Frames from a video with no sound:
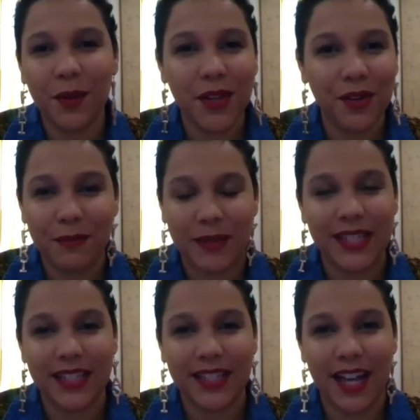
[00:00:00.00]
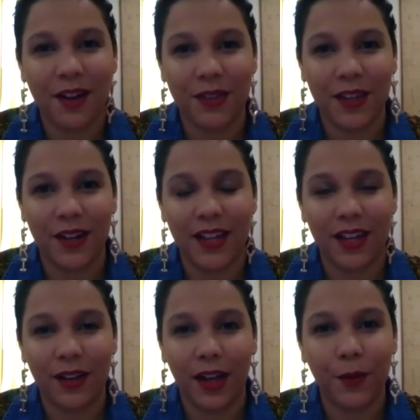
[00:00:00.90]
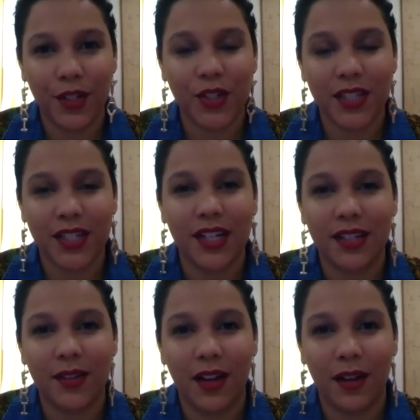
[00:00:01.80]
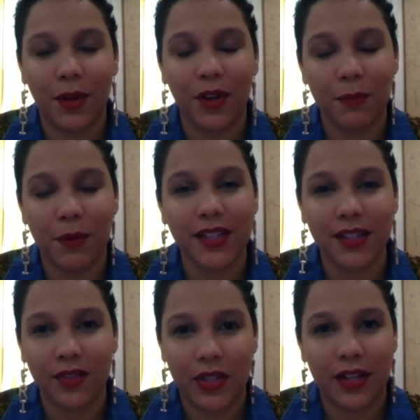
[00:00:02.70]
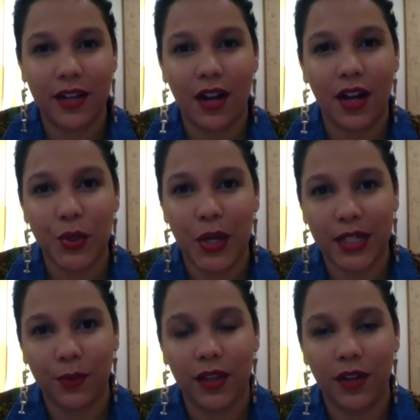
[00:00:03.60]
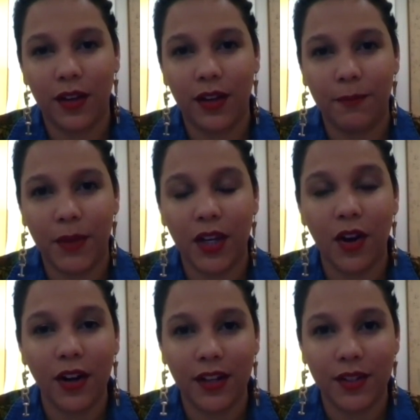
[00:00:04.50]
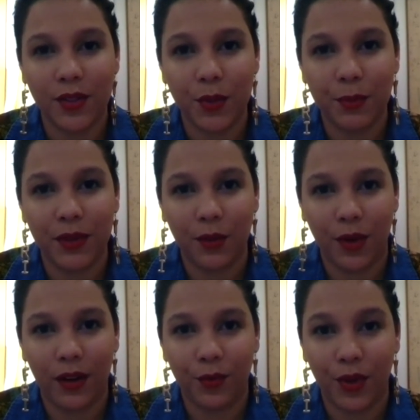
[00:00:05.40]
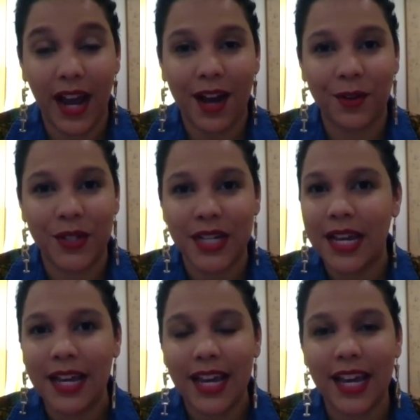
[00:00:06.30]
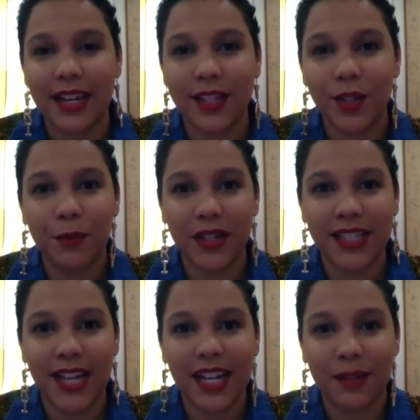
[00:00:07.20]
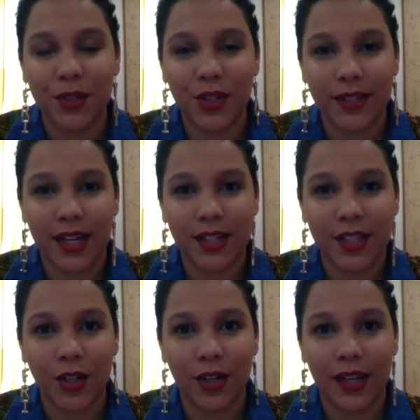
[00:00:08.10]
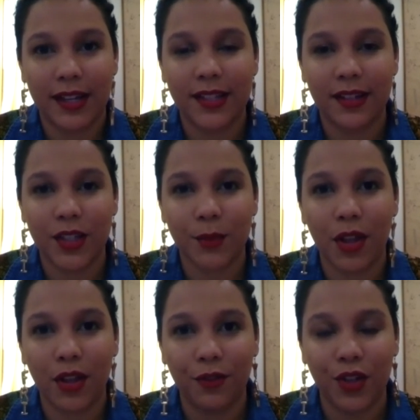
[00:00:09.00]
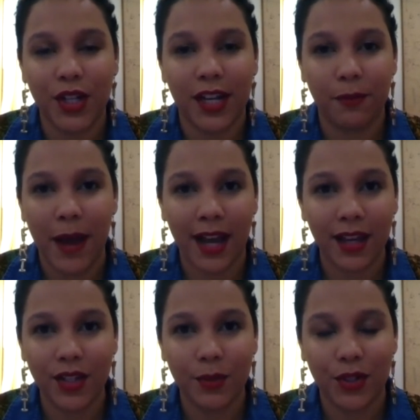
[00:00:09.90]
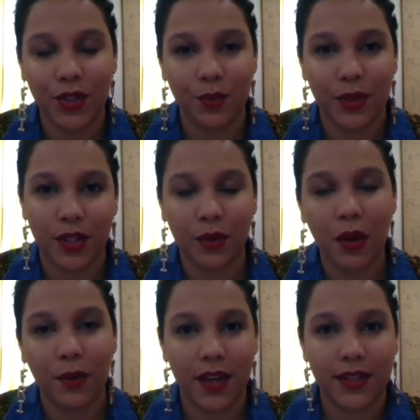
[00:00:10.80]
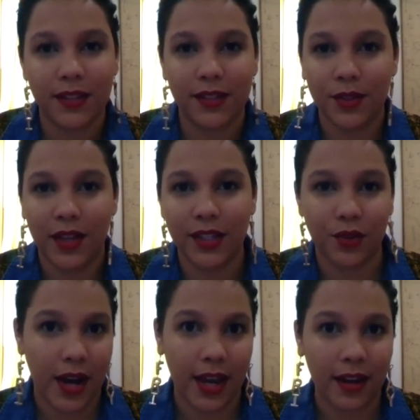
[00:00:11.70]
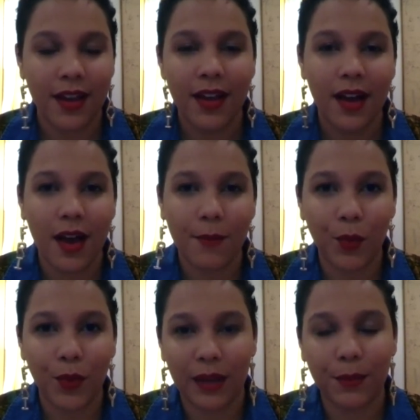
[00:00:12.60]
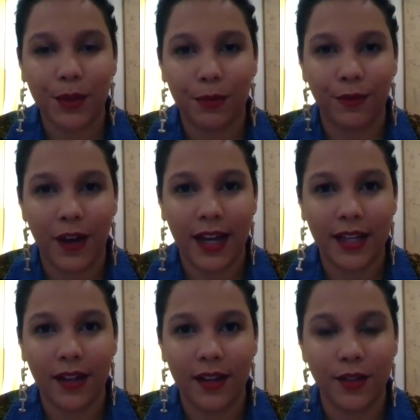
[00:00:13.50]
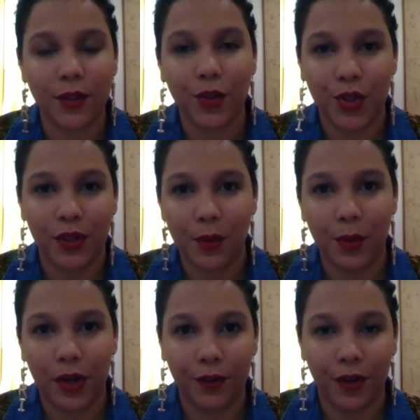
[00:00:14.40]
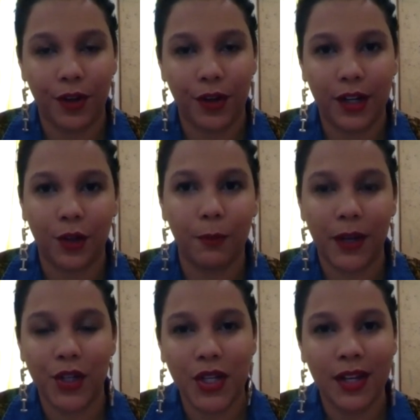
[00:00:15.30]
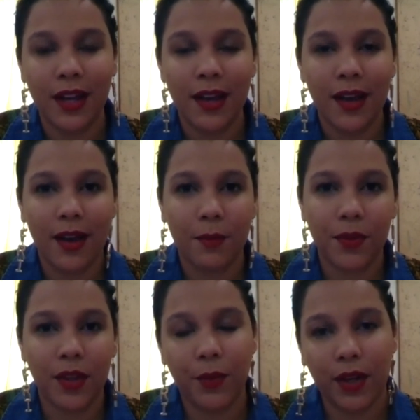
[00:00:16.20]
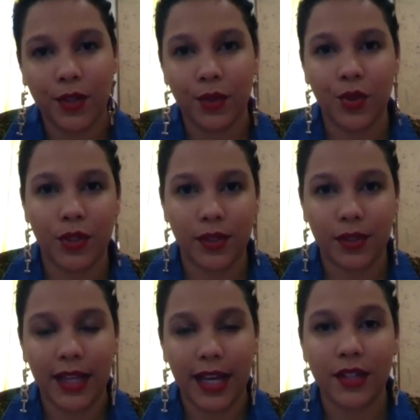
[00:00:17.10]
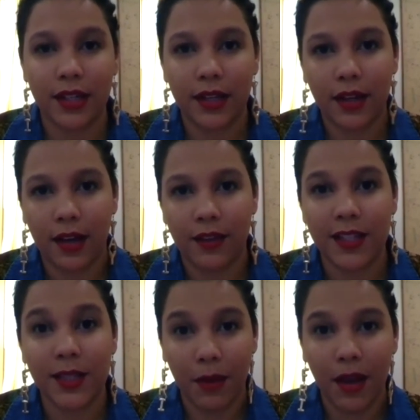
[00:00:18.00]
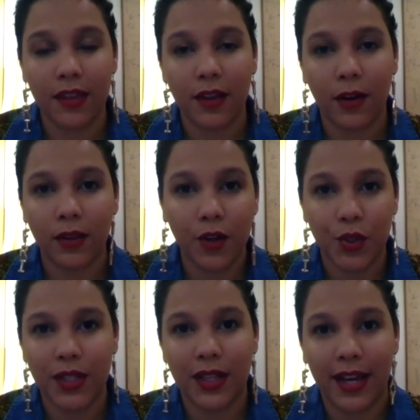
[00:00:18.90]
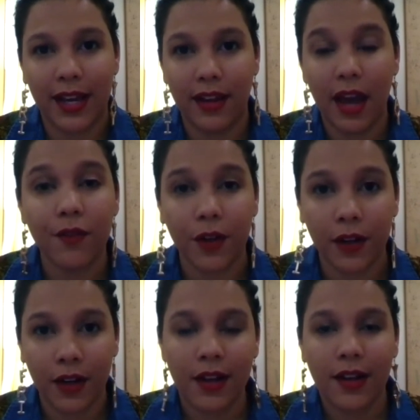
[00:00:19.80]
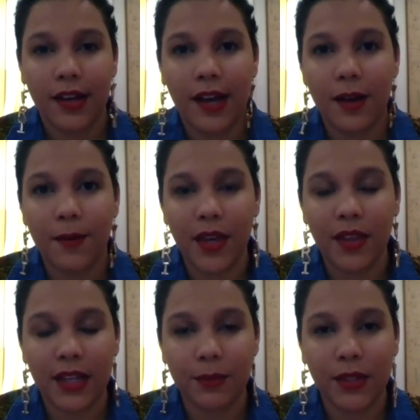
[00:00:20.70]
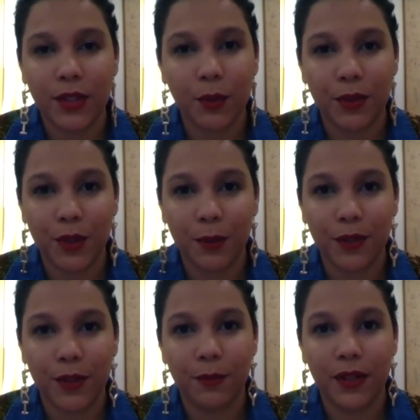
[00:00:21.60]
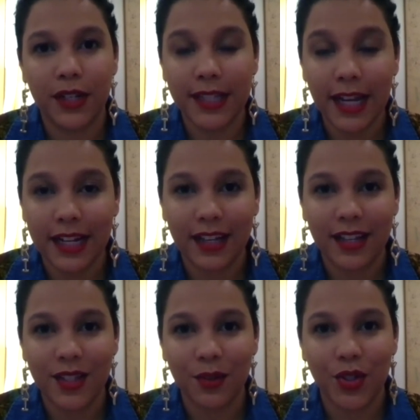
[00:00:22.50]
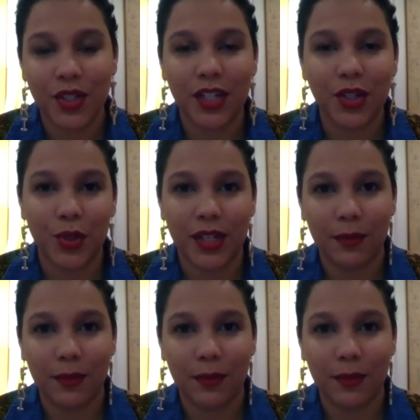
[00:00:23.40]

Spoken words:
great businesses out there. Like we just are in the process of signing a contract with an artist who's pretty renowned, and it's super exciting. But she's kind of starting as a smaller fish kind of package, but she wants to grow with us, and so that's great. And we're able to provide a solution that will work for her and her budget. But then we also just landed this month our largest client ever. And that's been super, super, super exciting. And so it's just interesting to be